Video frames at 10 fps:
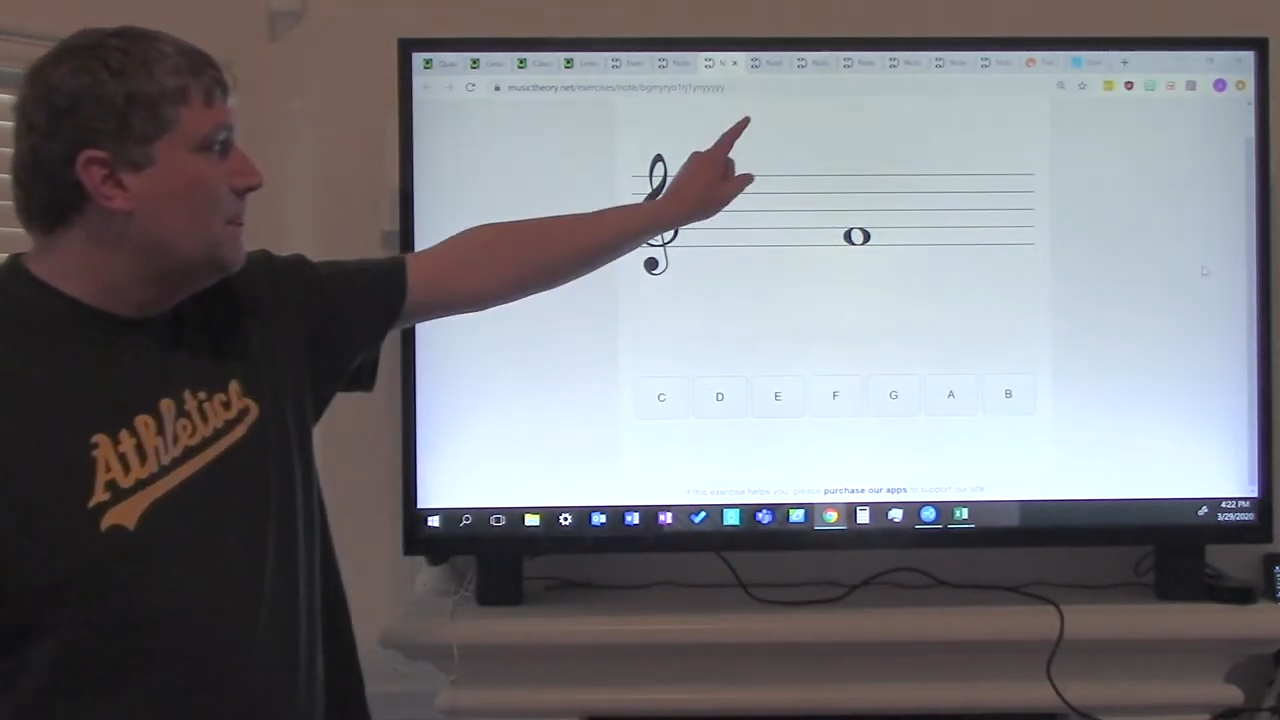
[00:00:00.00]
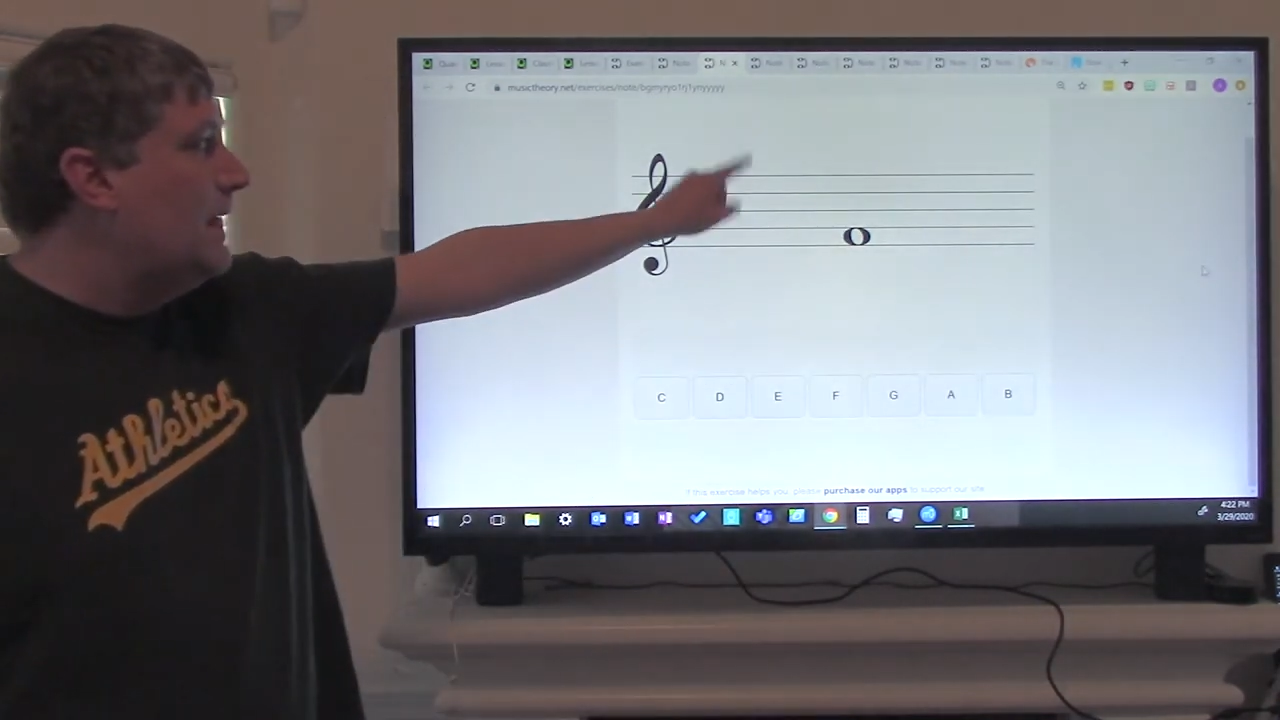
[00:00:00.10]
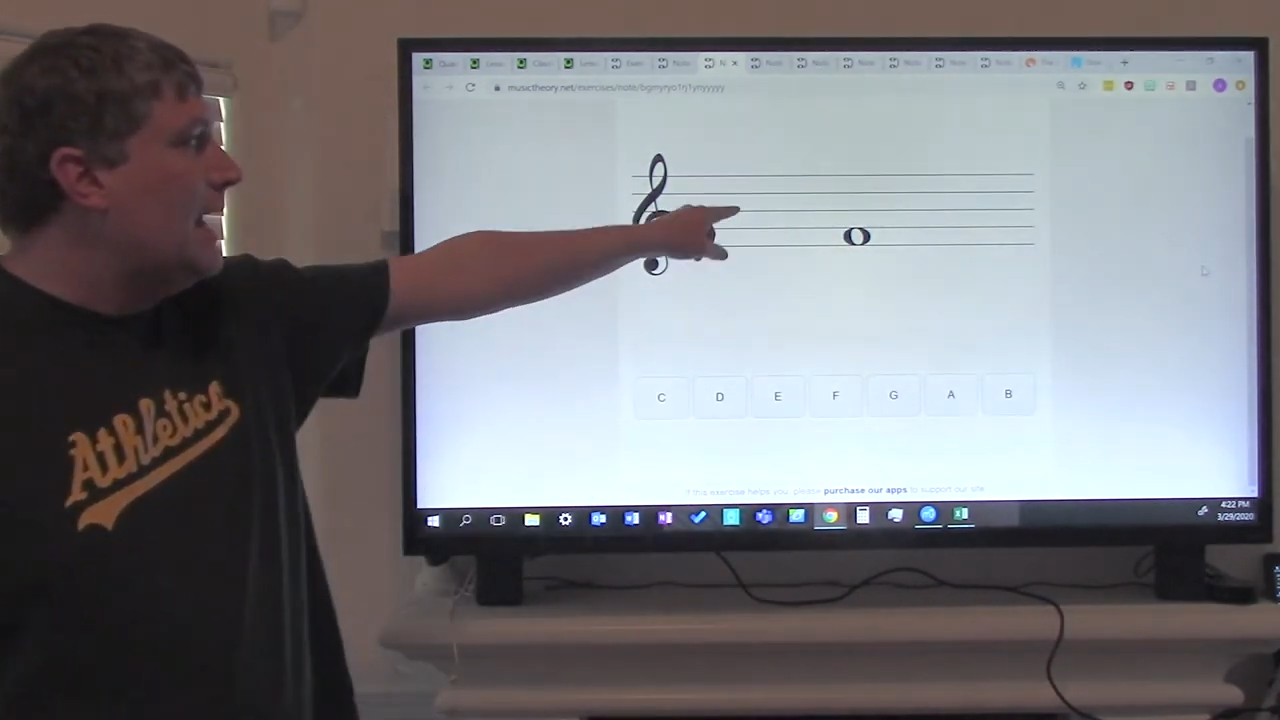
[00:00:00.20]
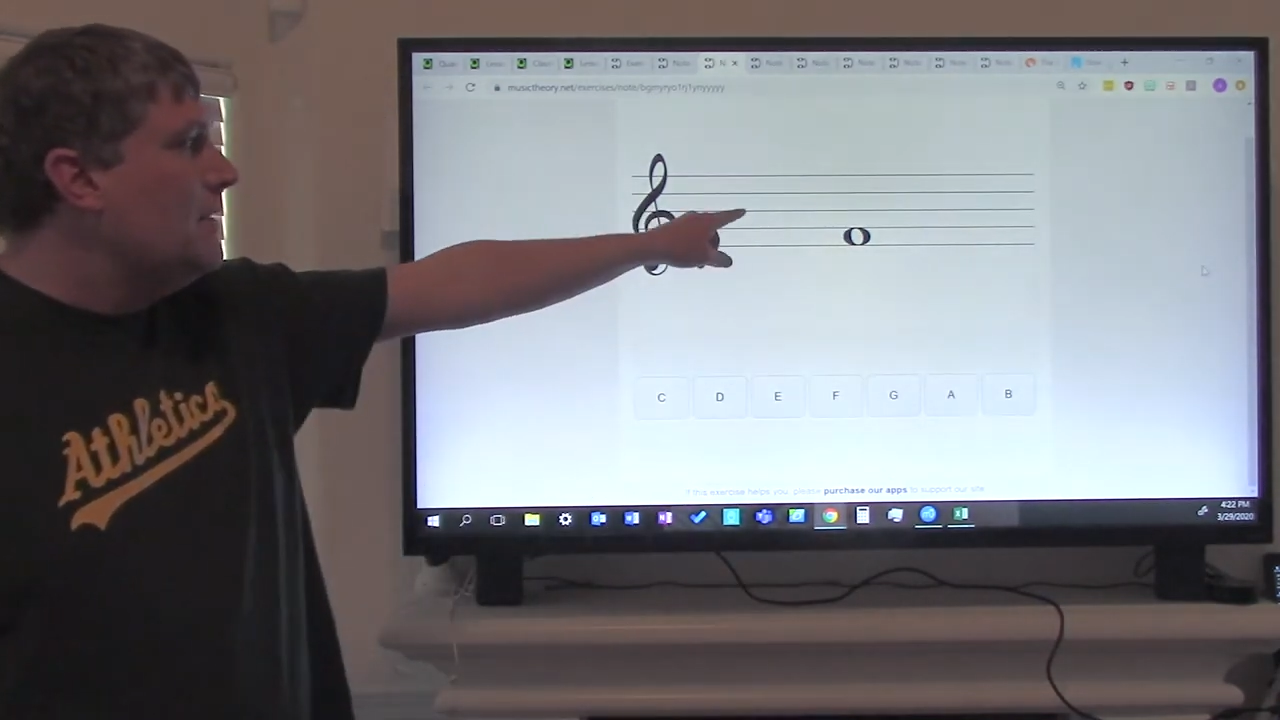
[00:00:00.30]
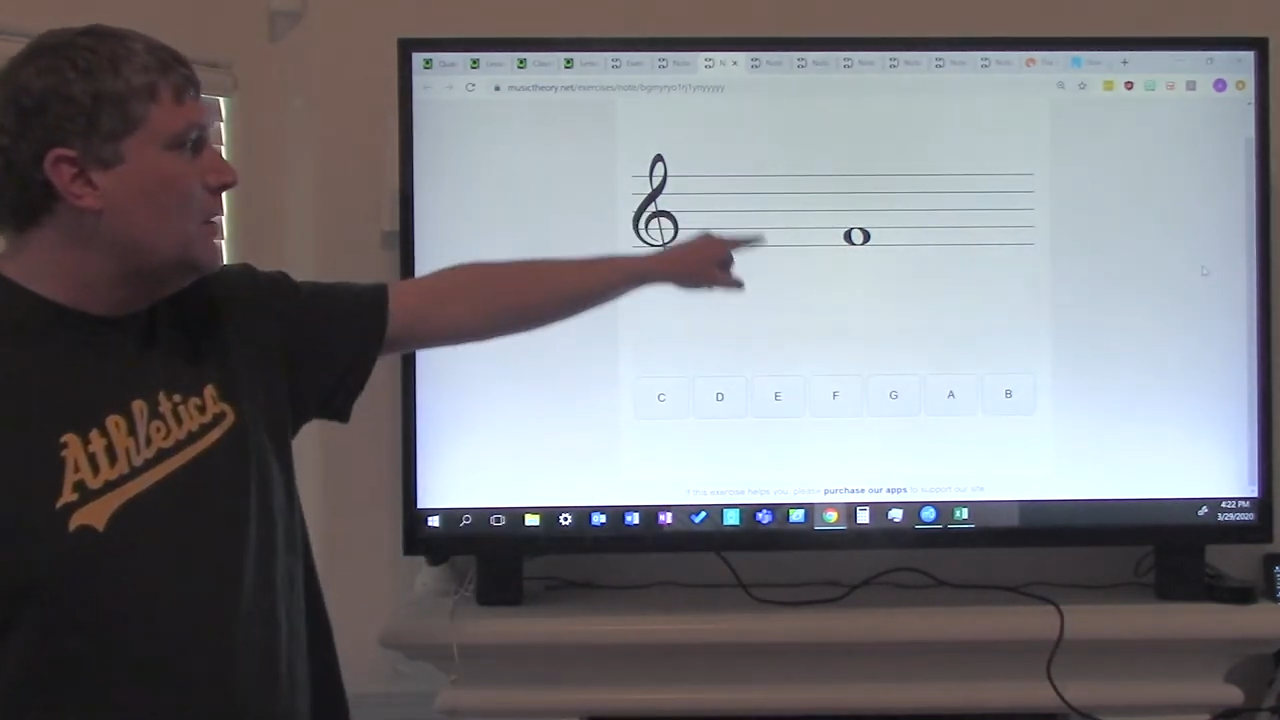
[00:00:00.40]

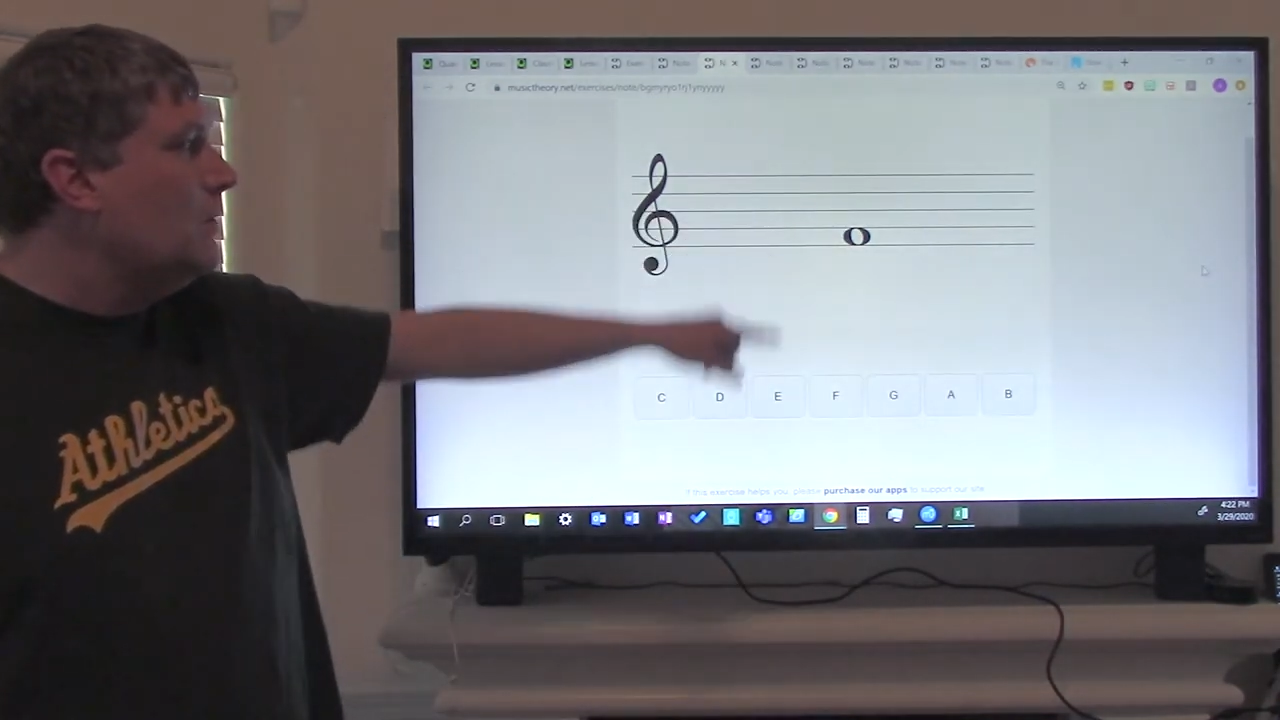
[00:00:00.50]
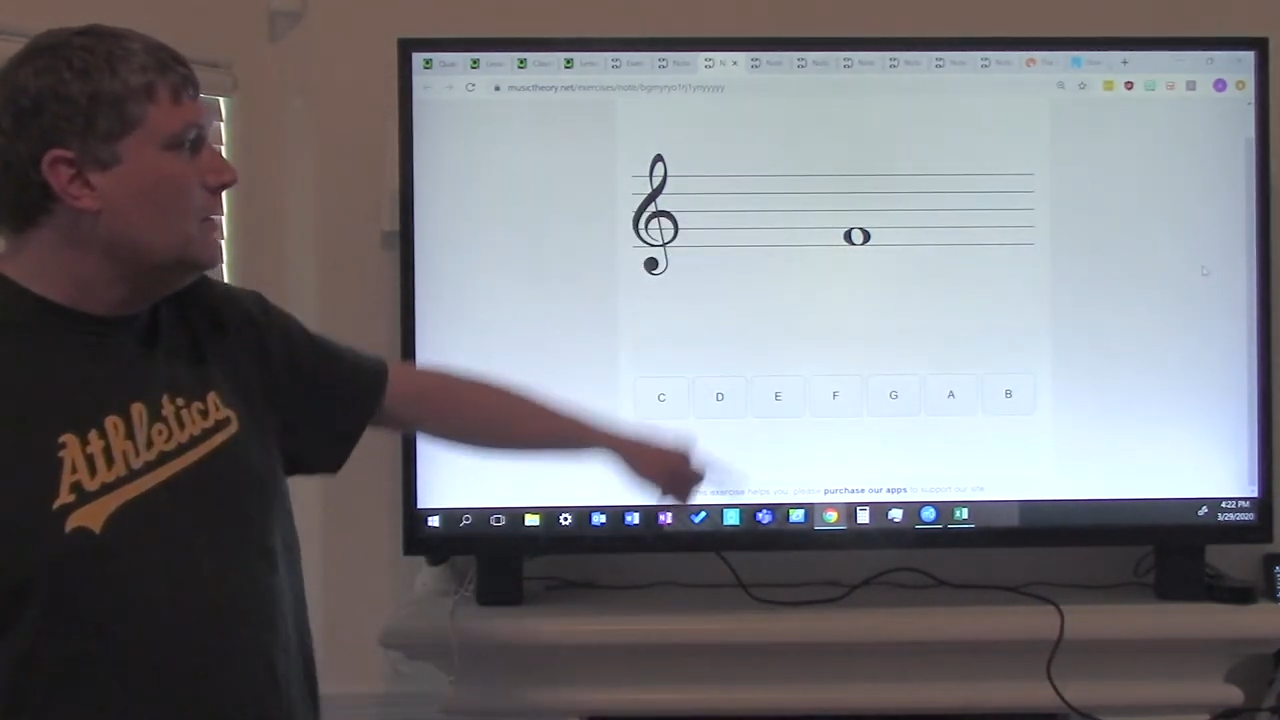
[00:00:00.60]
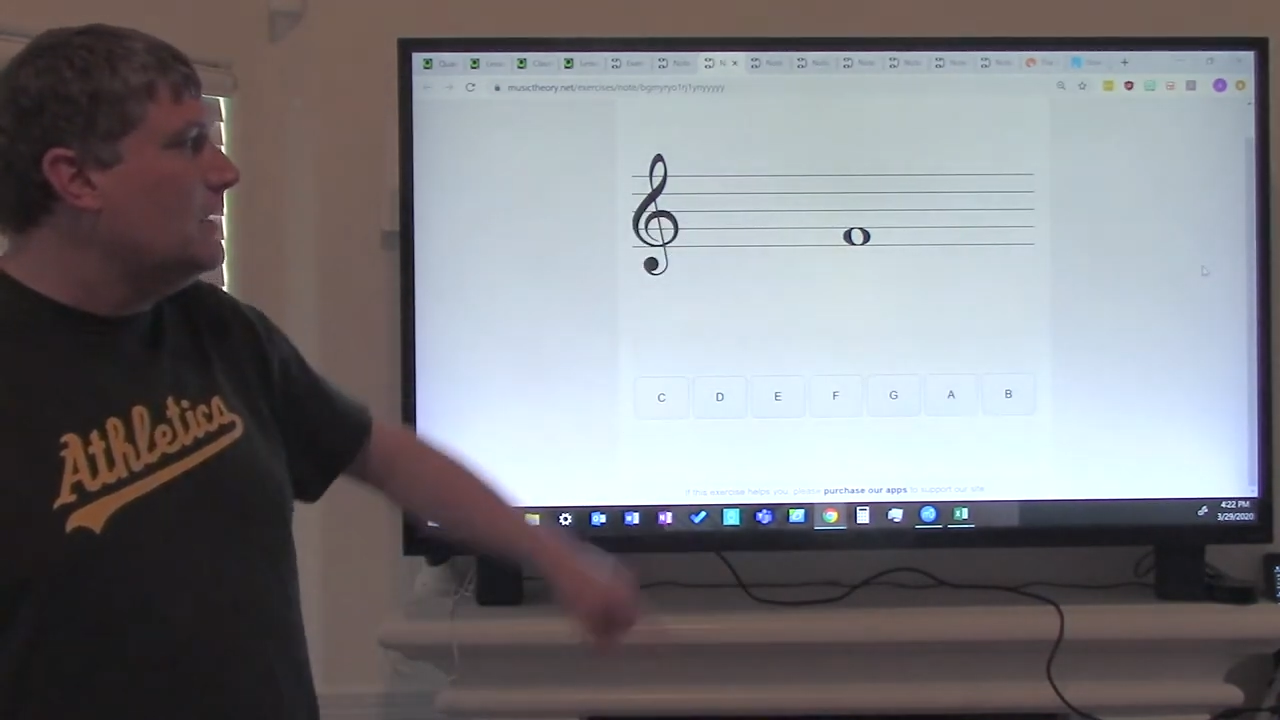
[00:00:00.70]
that note